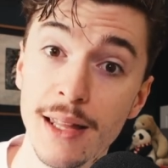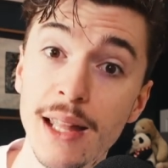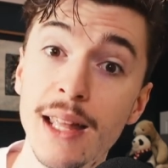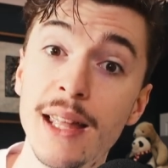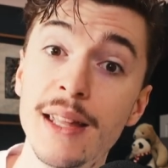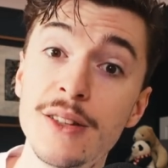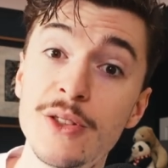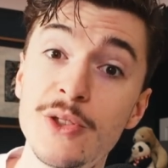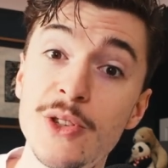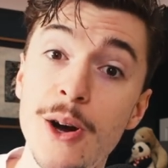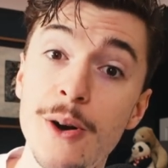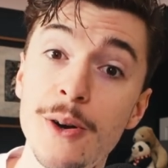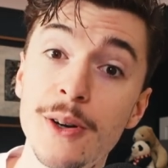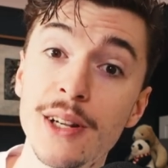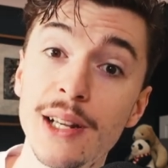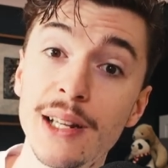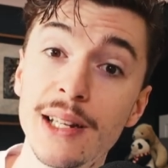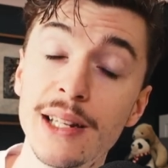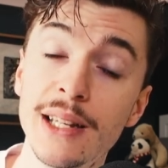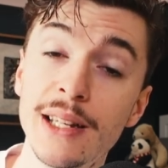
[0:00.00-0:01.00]
his
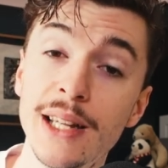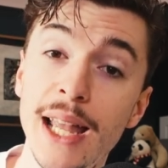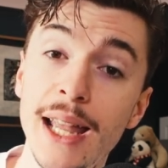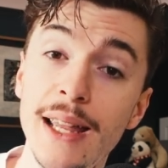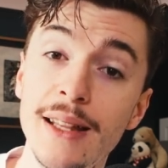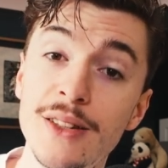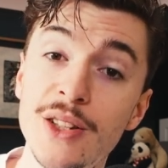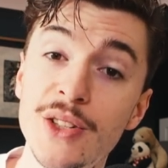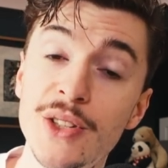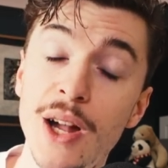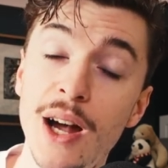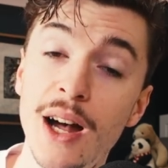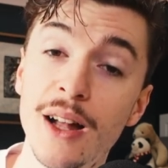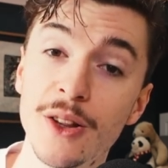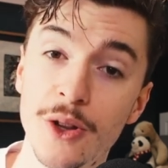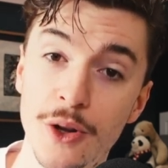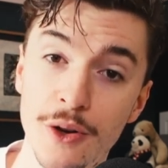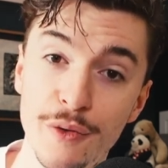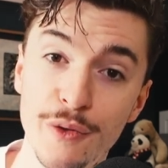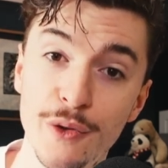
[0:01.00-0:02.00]
dog eats a
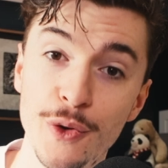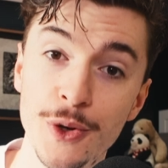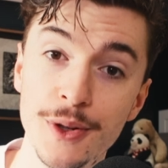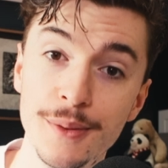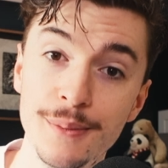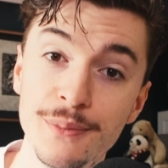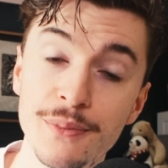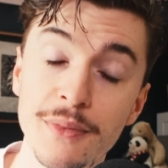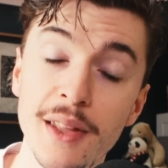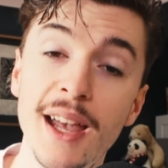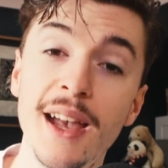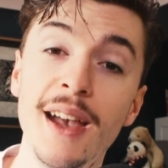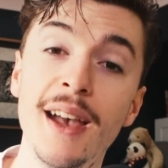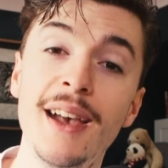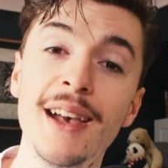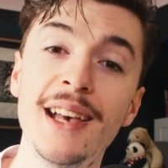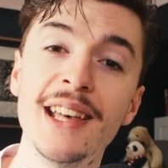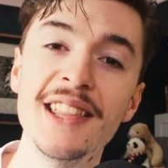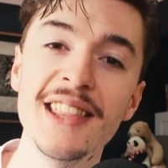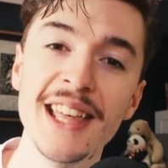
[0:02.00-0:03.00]
lot of food.
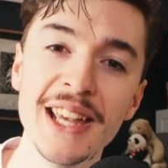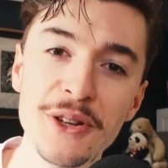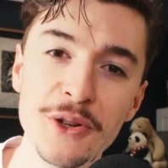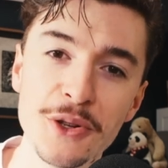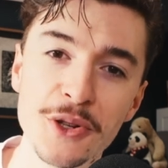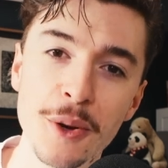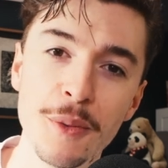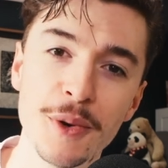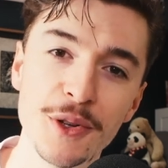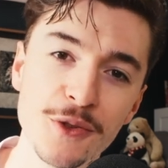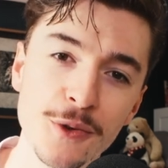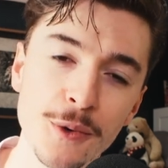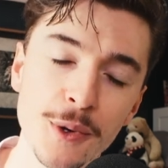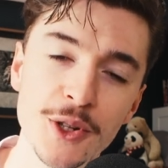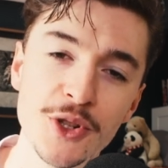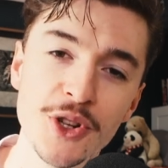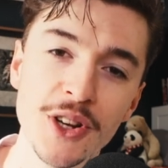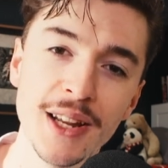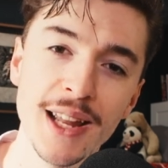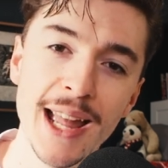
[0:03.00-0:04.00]
Thank you so much for
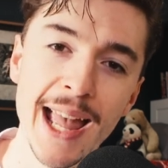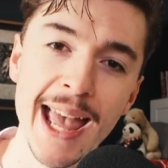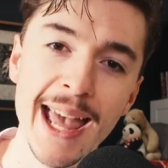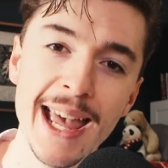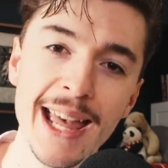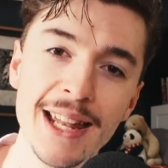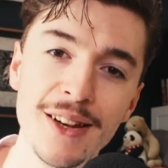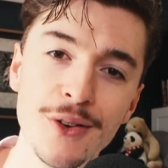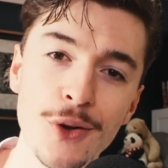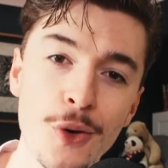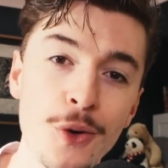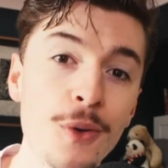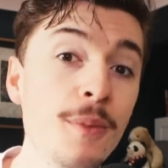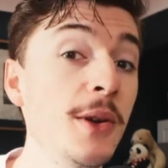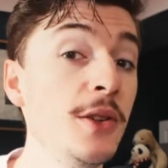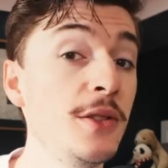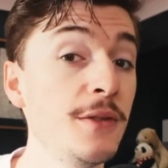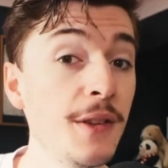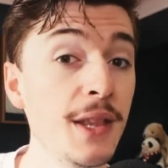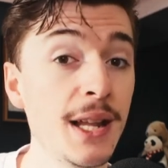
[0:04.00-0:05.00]
watching. And
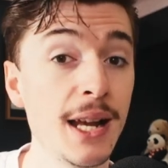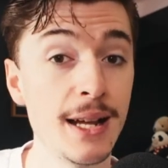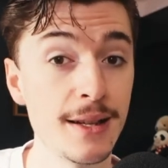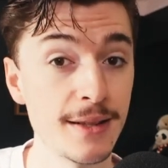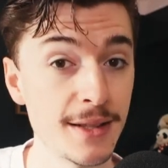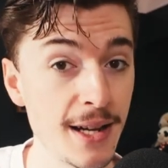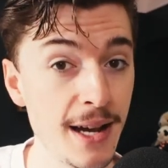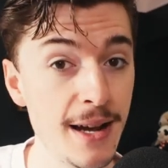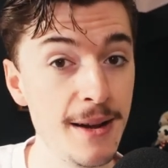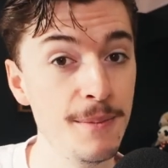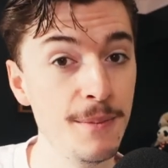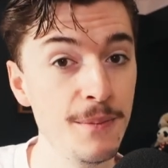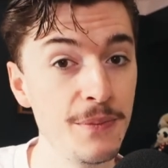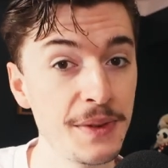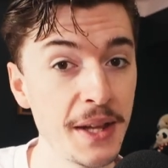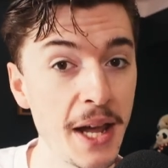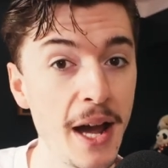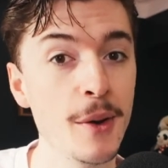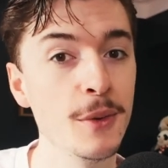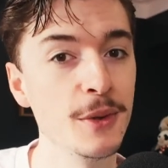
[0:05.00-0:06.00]
almost for the last time,
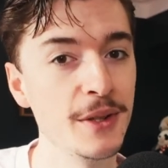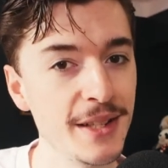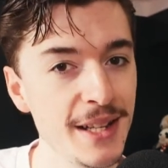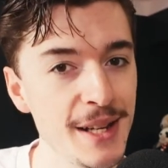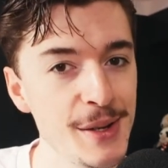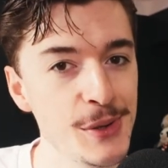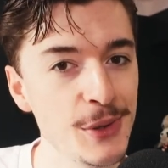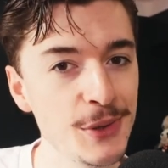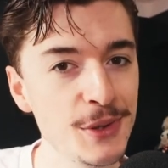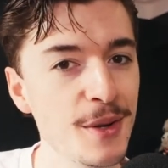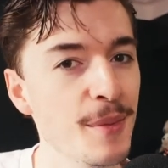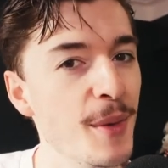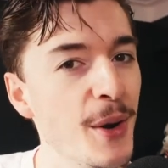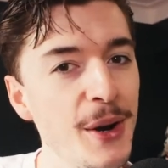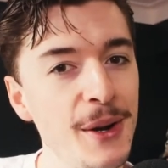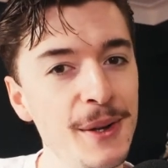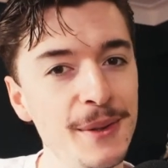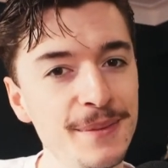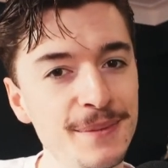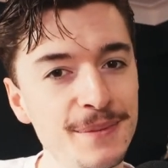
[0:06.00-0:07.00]
I will see you
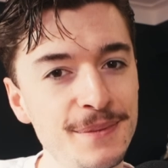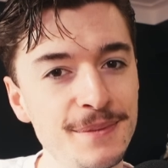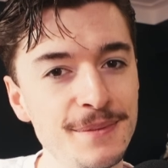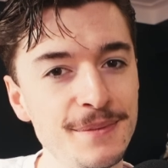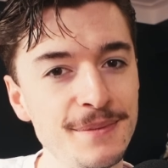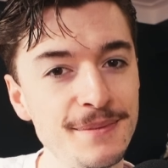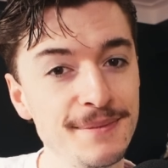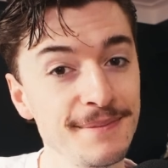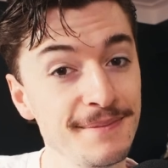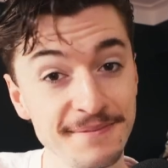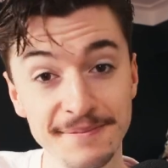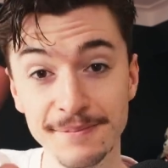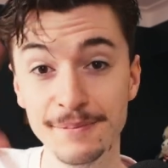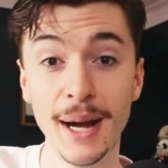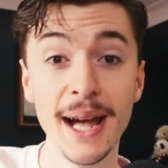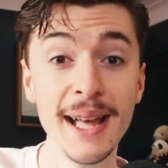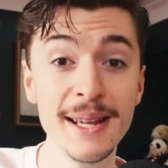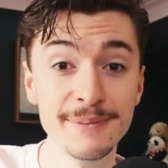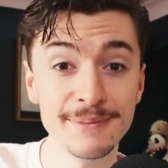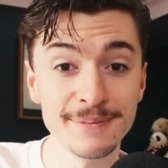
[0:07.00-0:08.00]
tomorrow.
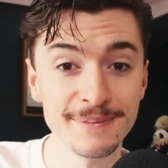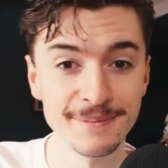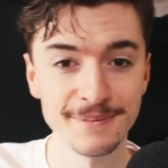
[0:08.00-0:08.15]
Bye.